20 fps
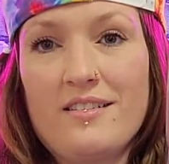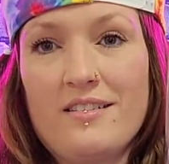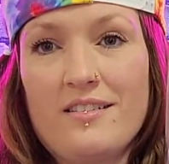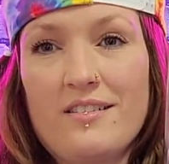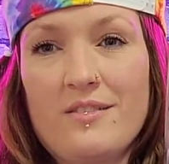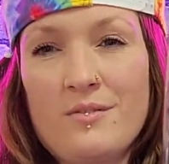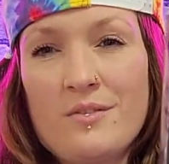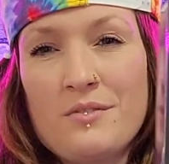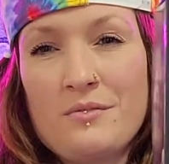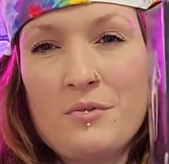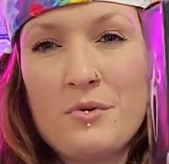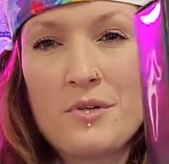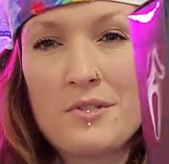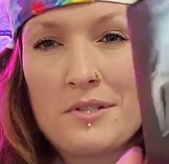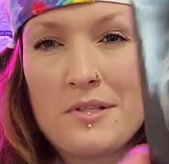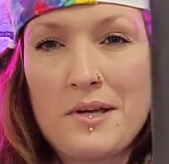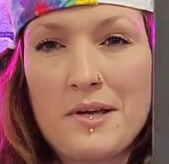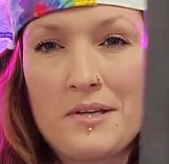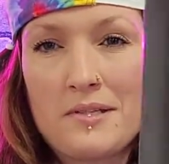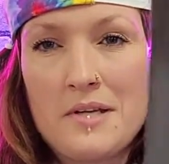And of course
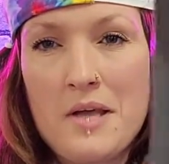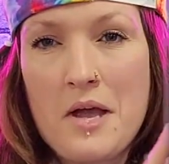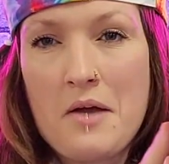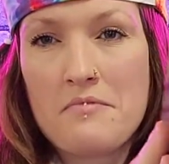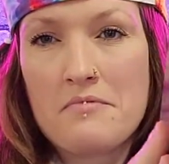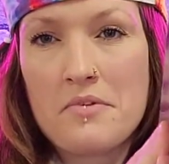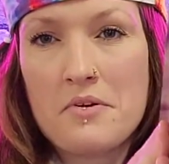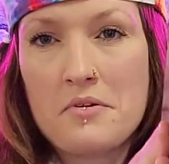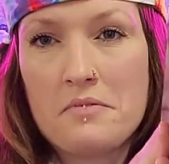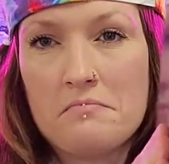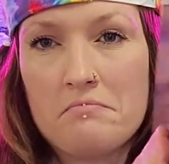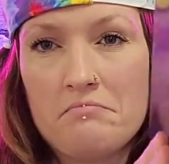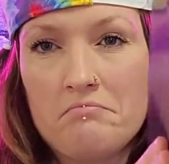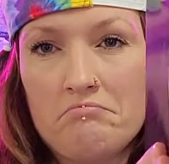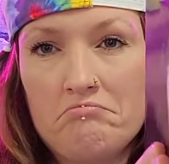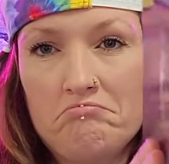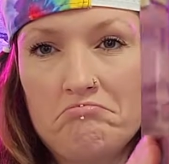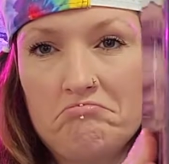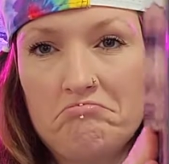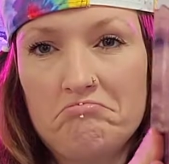I had to have
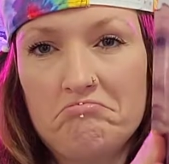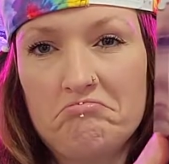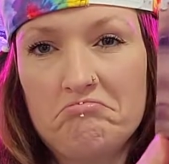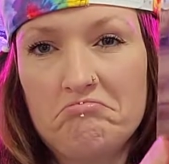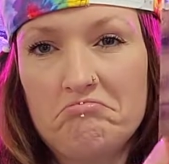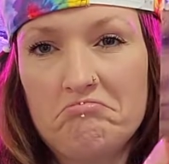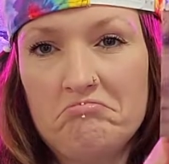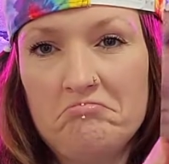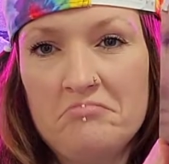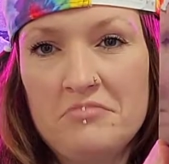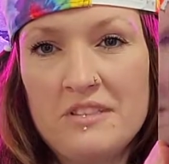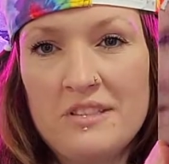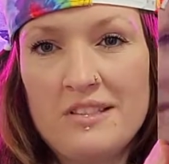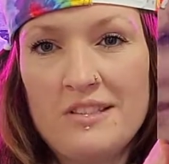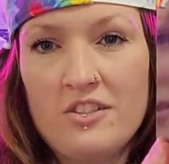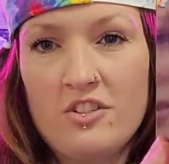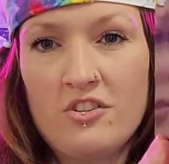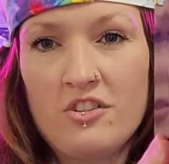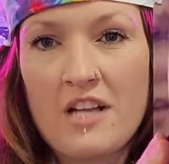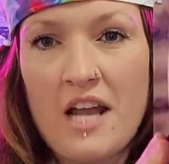him. This
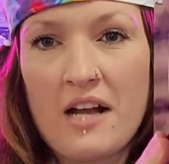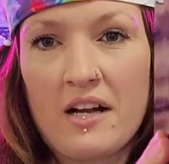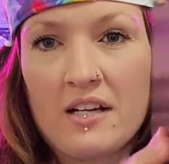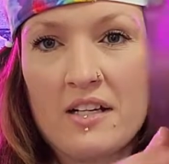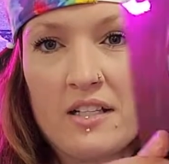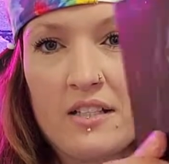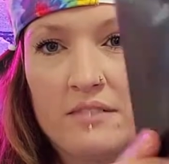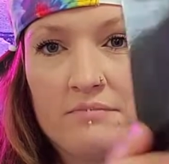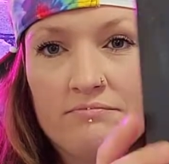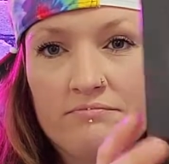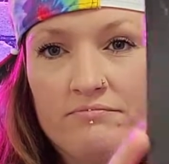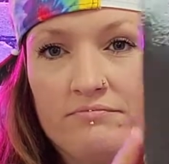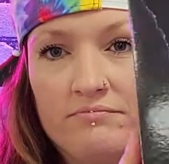little NECA